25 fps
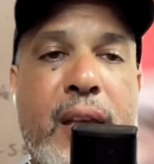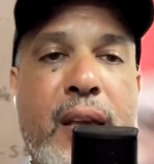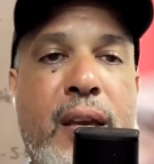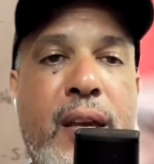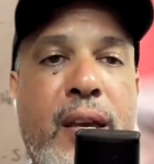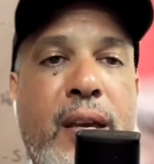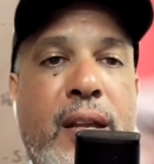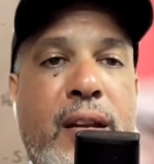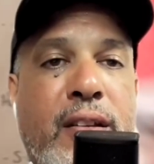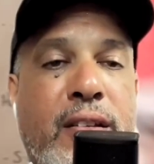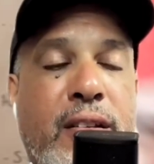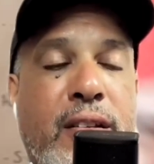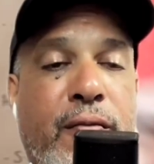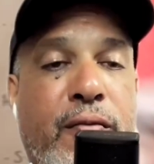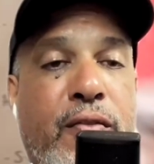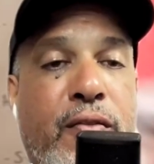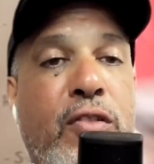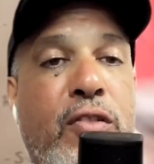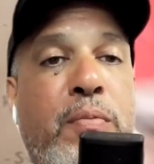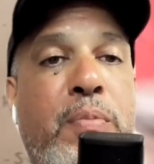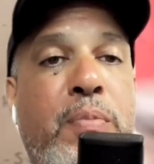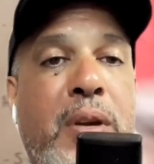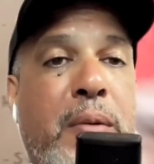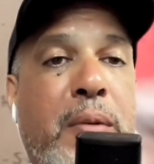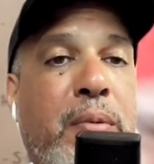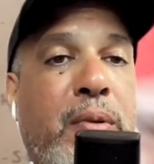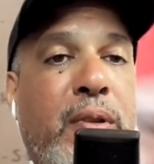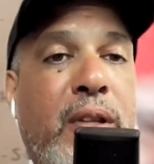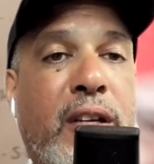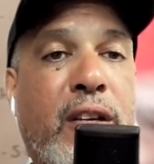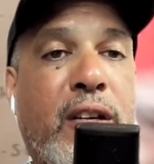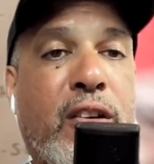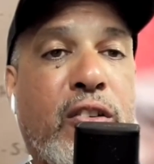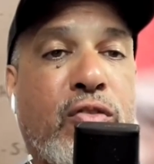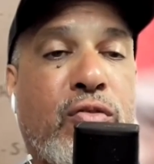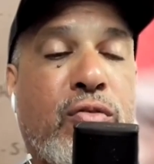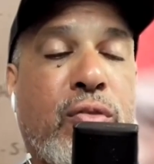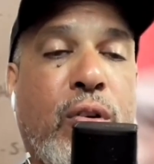It is a few people in
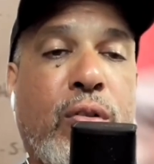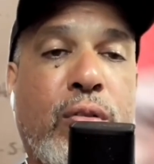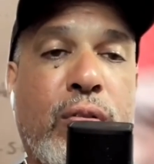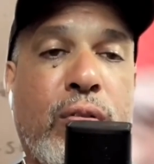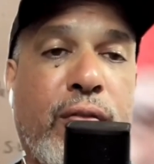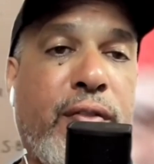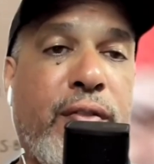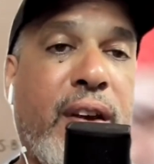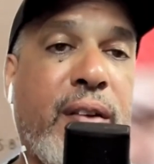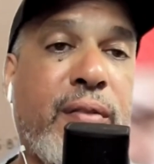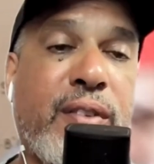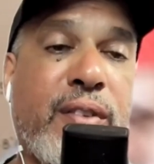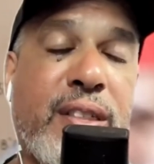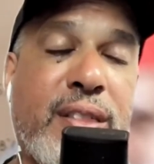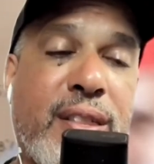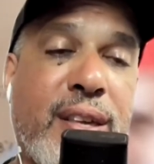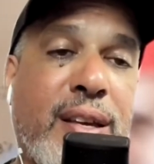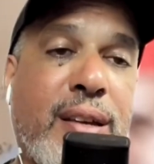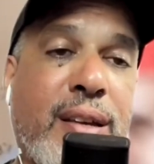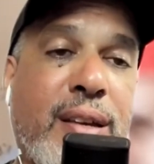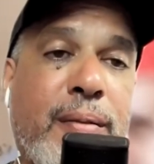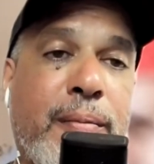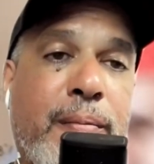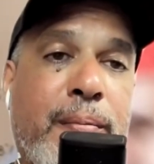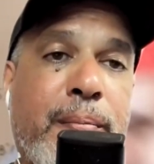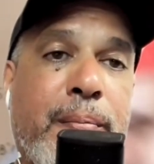control of everything.